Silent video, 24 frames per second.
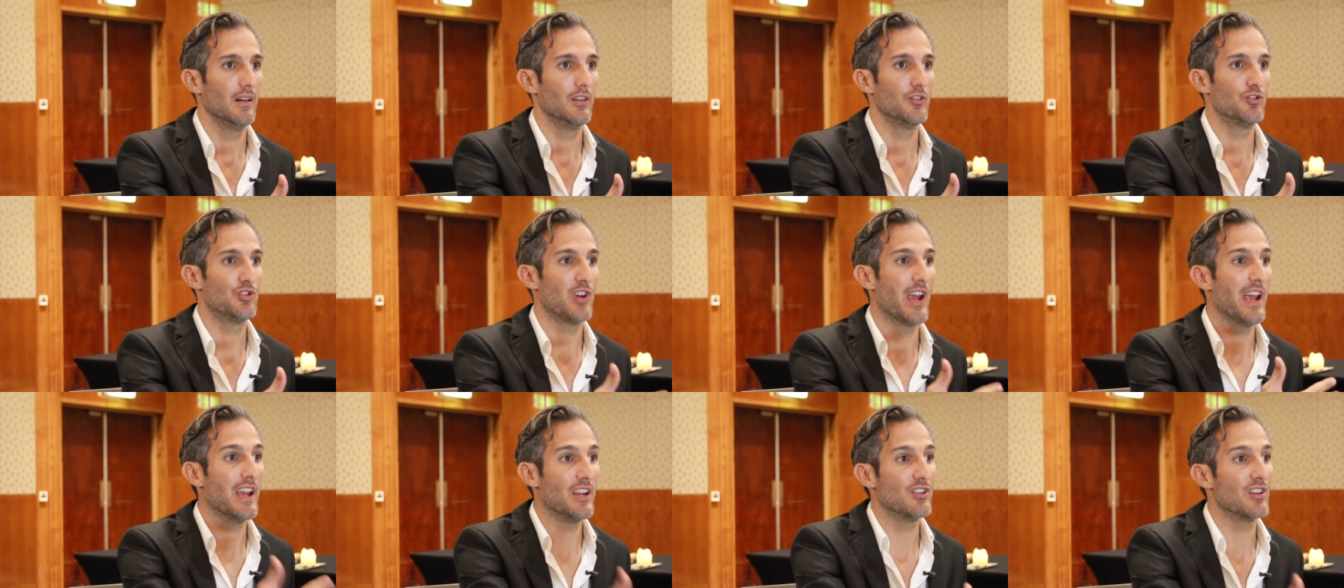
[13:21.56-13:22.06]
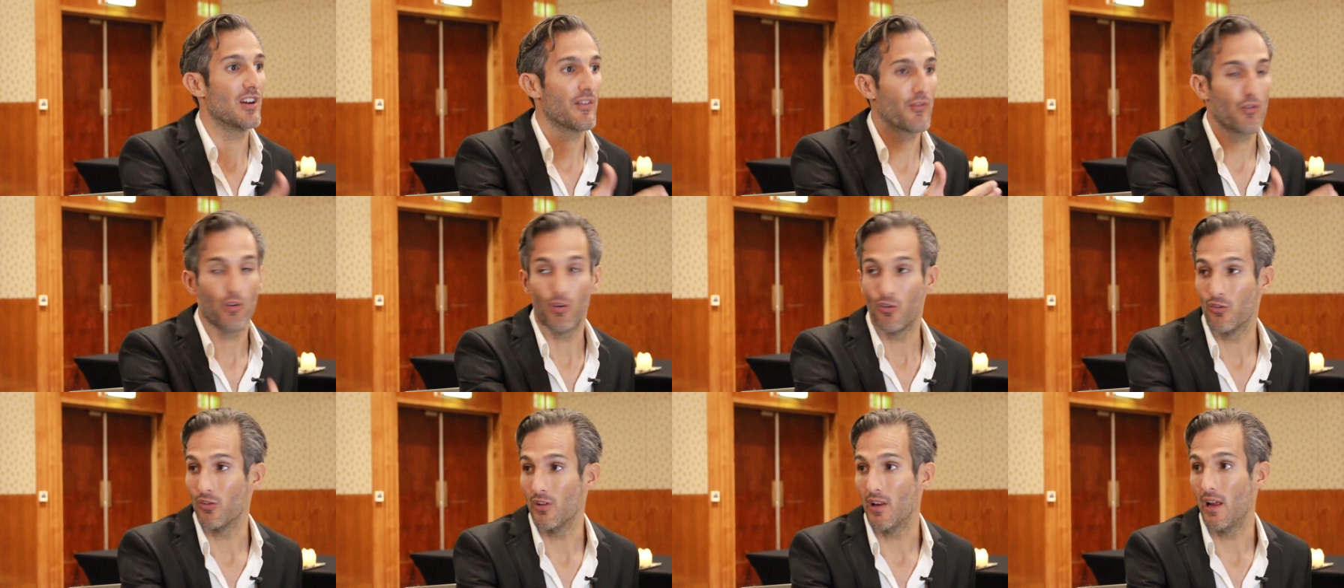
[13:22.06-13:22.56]
change
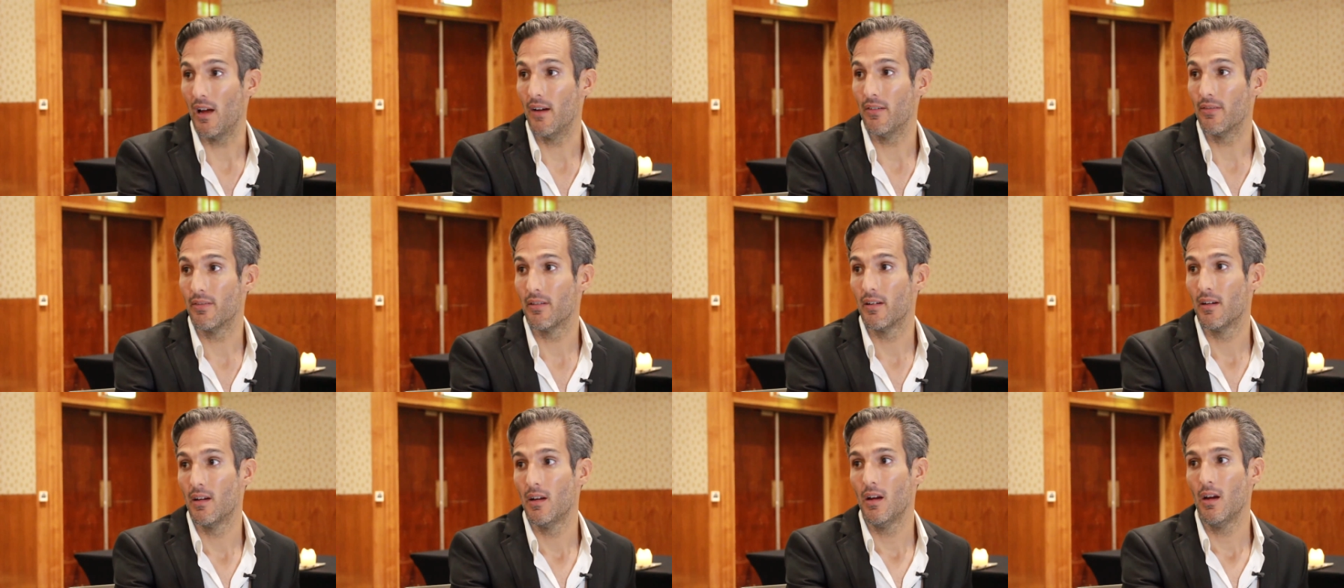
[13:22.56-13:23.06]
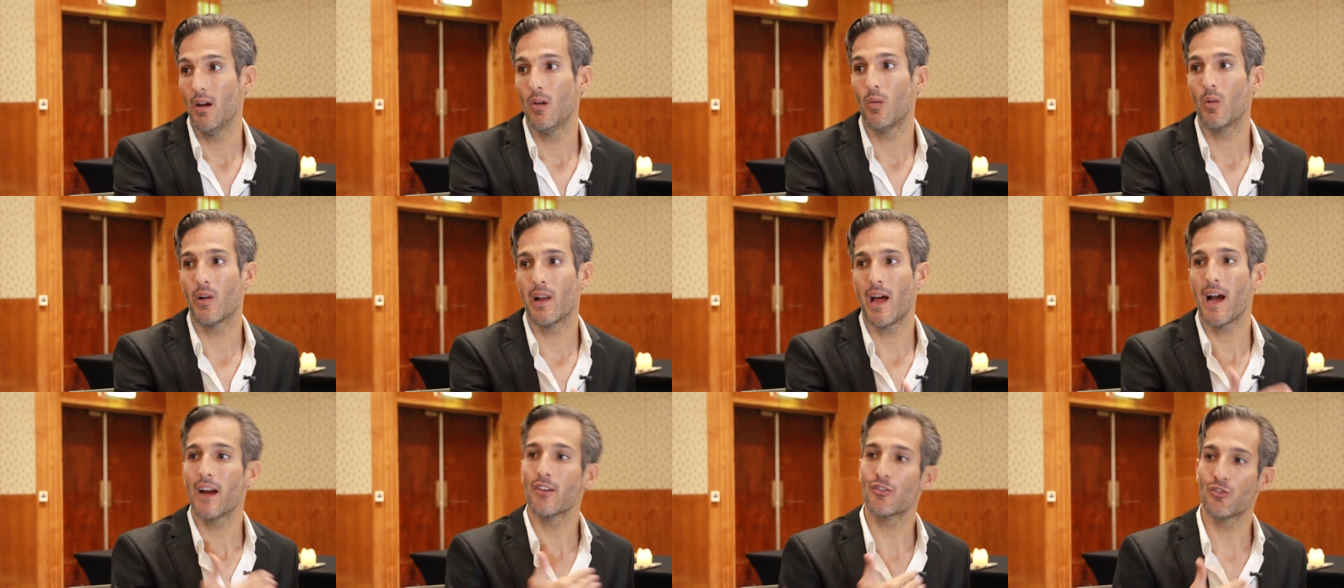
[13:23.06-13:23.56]
everyone's life,
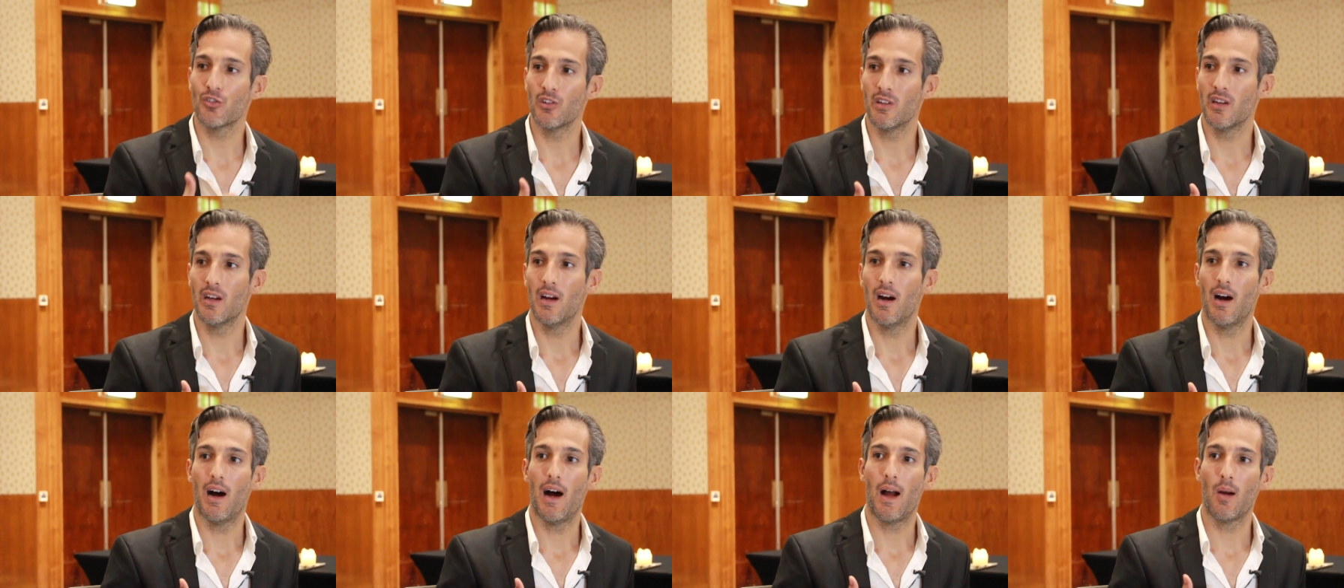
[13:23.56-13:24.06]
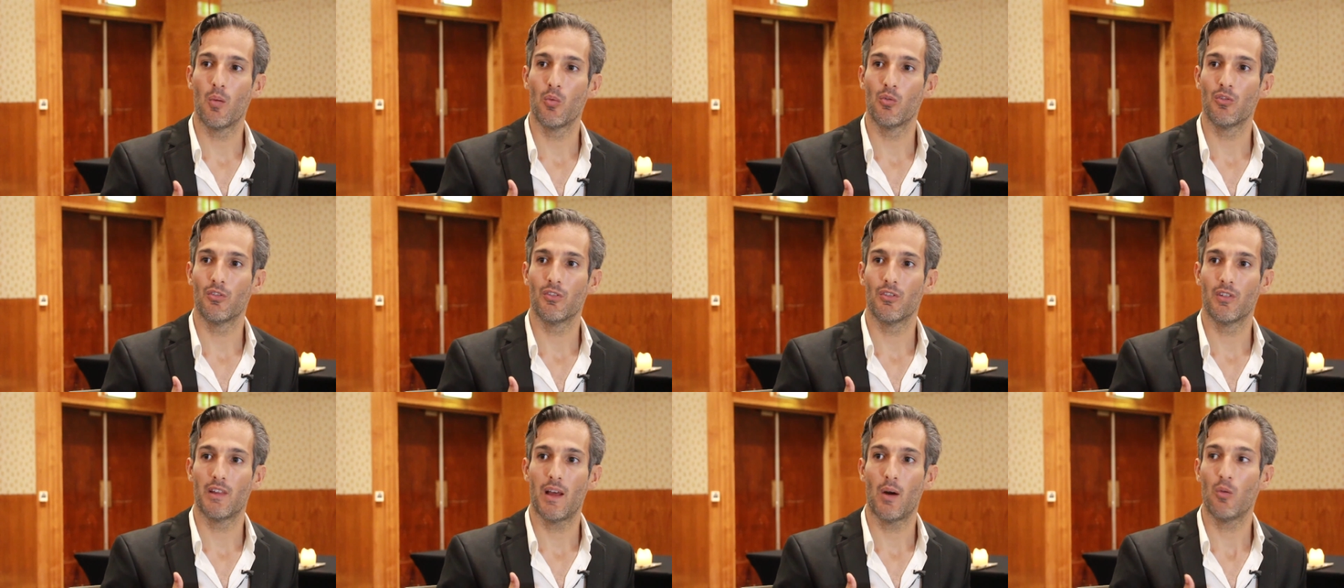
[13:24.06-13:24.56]
when actually
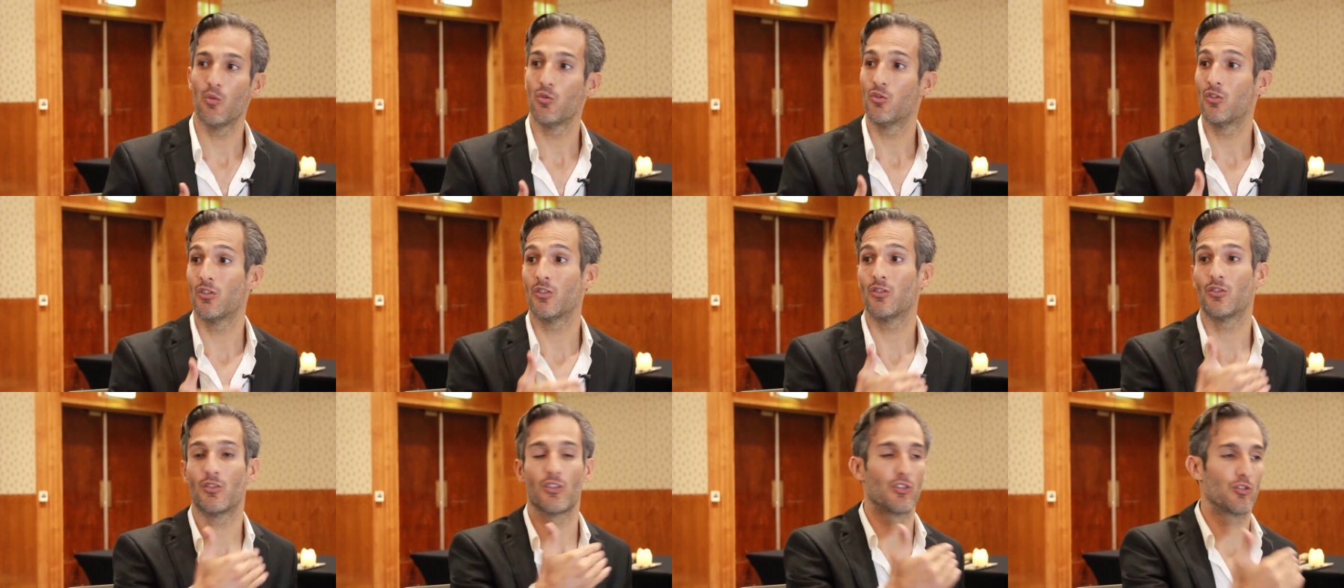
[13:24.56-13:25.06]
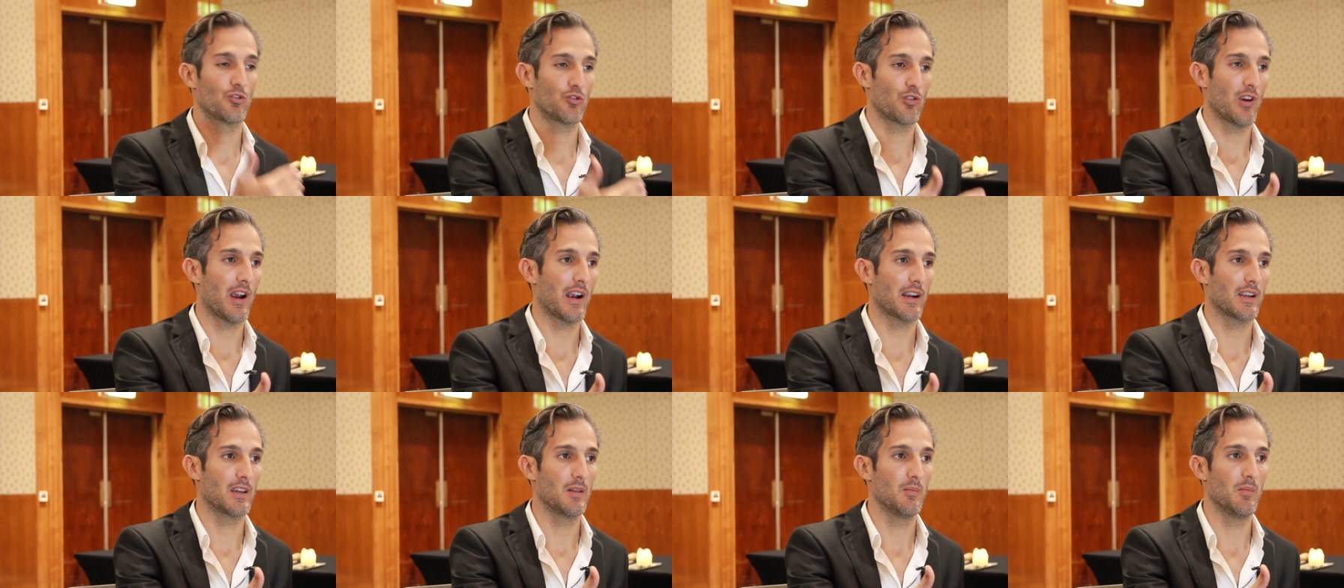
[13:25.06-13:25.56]
that was just
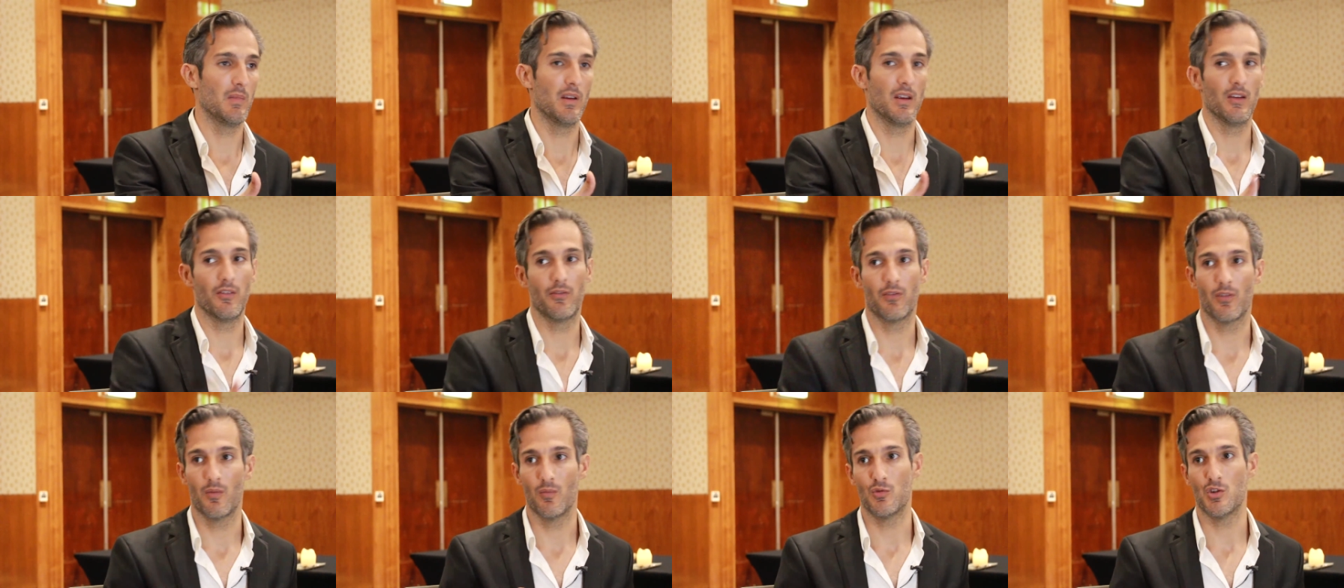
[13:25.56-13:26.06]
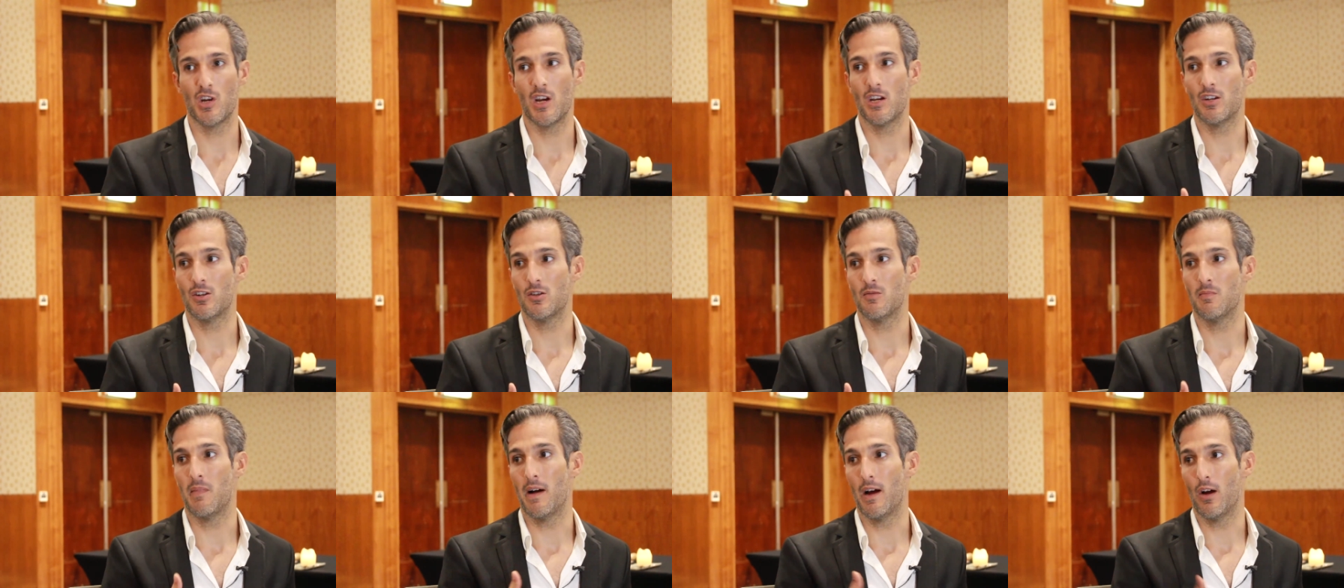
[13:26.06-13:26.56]
distracting me from
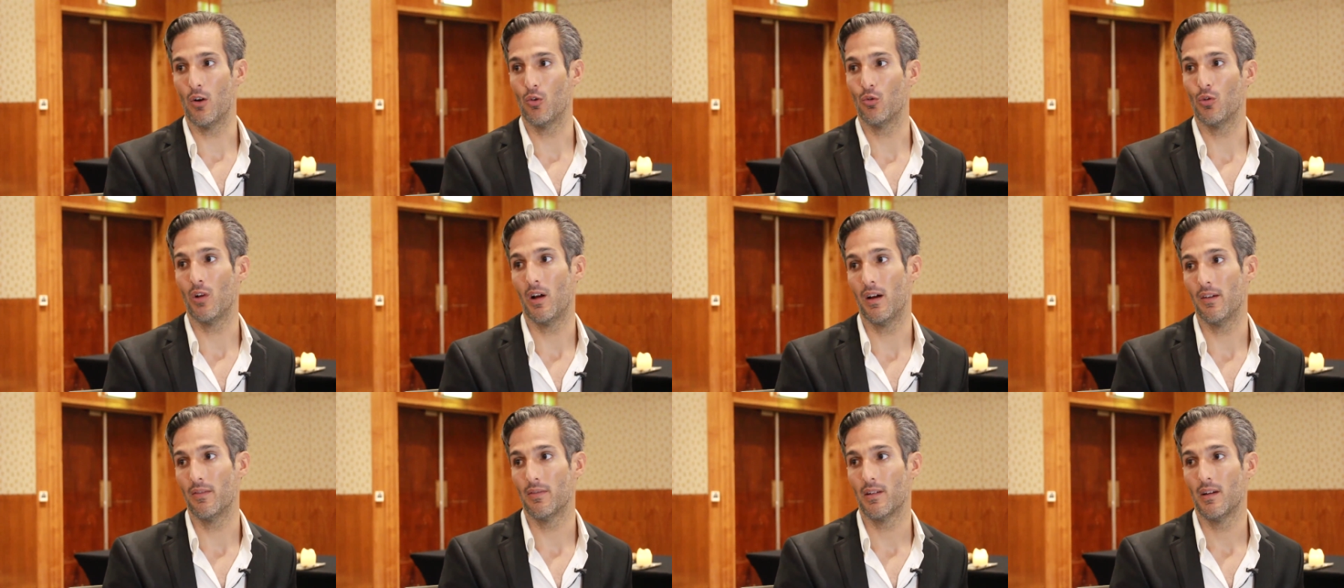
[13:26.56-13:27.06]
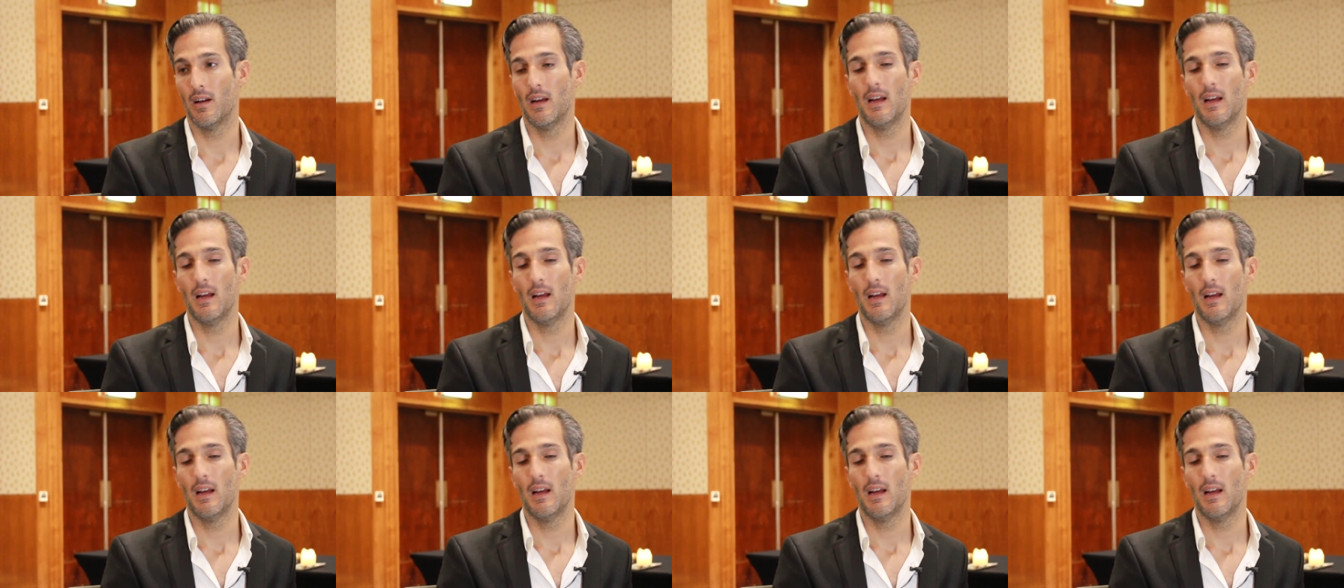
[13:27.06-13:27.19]
changing my own life.